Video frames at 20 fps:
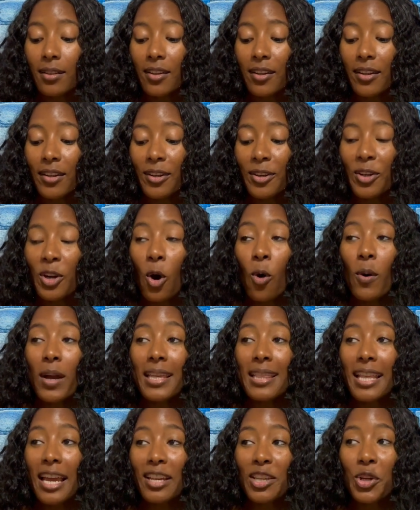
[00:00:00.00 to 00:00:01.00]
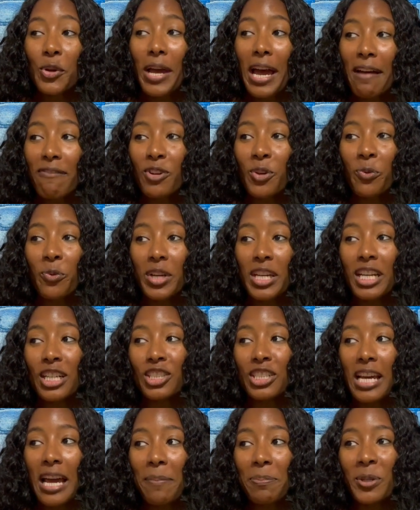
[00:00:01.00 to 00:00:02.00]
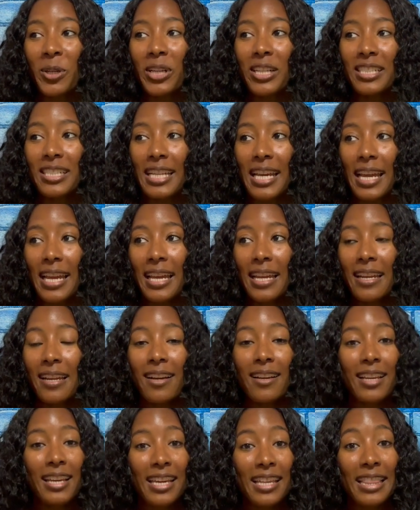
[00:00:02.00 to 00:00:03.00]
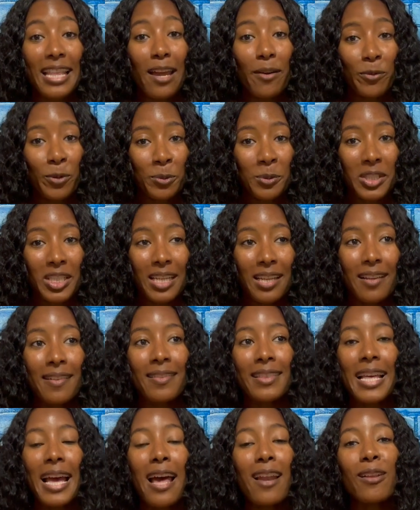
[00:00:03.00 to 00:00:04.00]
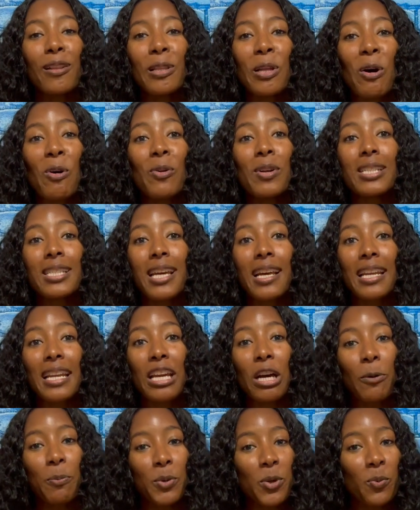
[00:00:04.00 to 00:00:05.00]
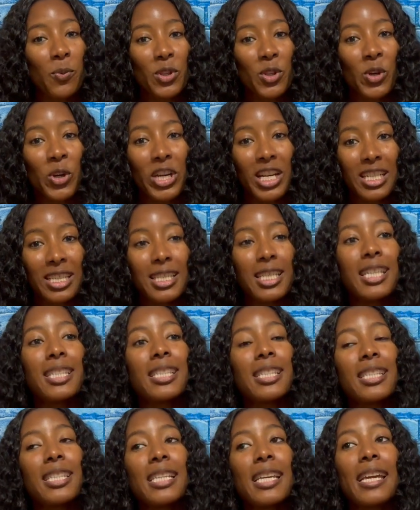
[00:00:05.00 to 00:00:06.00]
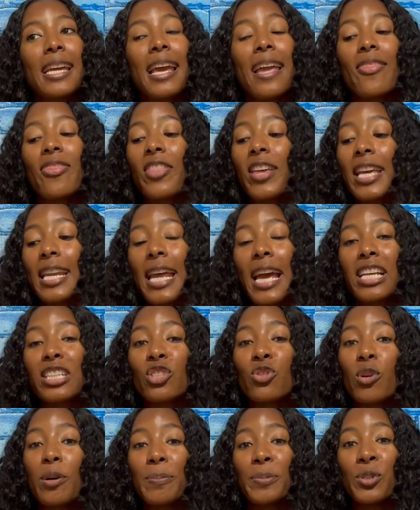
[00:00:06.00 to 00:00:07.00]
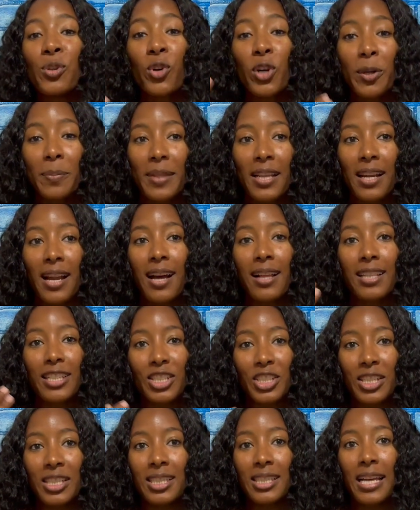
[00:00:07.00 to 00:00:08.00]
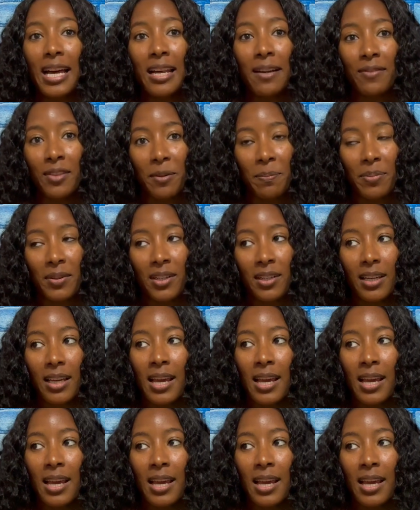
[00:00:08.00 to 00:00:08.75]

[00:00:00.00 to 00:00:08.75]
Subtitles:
knowing that you have to read a chapter a day, again, that routine, that alone is going to help you with your consistency. And then as you absorb the knowledge inside of the book,